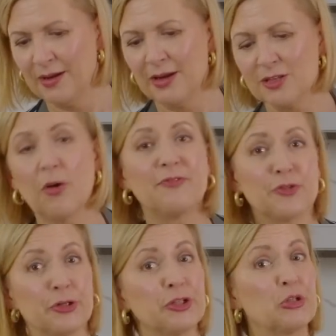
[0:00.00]
So I've
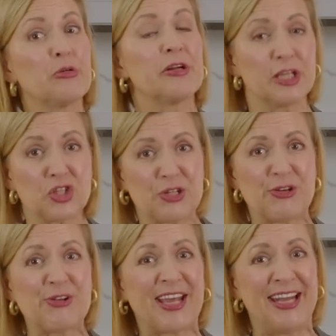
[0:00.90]
turned a
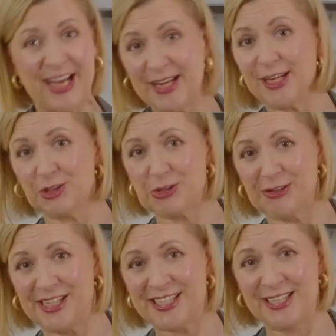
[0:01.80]
traditional Canadian
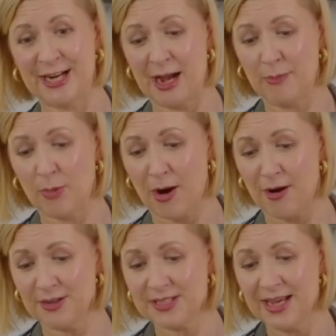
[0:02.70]
treat, Nanaimo
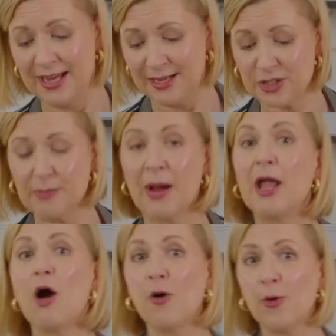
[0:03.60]
bars, into
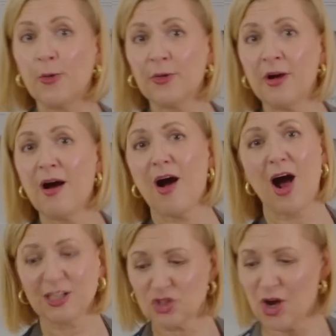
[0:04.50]
my own
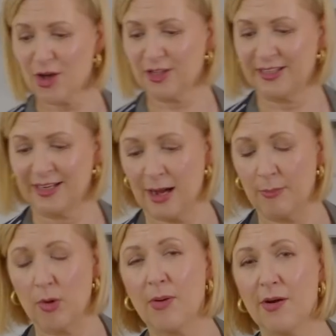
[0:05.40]
hot chocolate
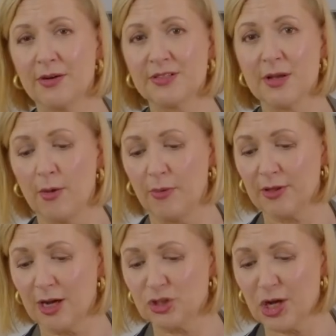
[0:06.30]
Nanaimo bars with
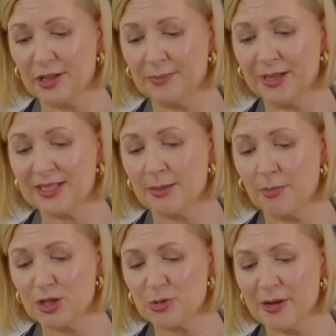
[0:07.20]
hot chocolate mix and
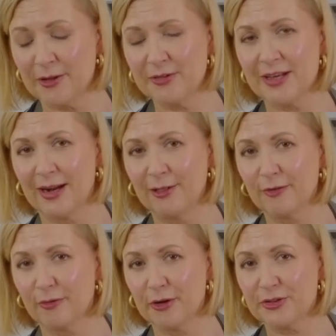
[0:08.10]
marshmallows, and I look
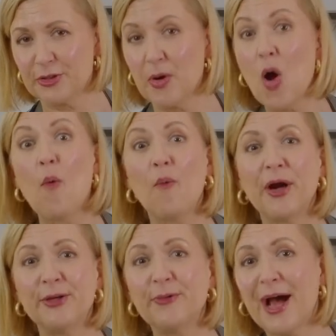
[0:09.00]
forward to
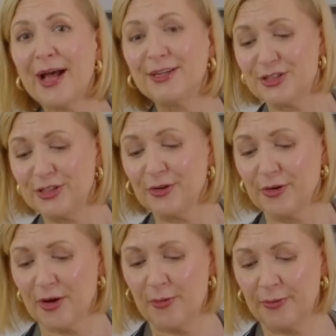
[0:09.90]
what you add to
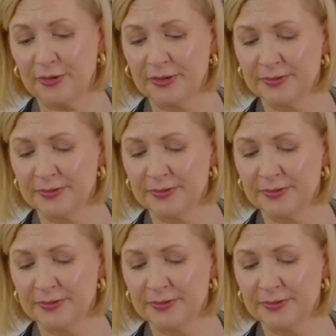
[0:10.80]
your own.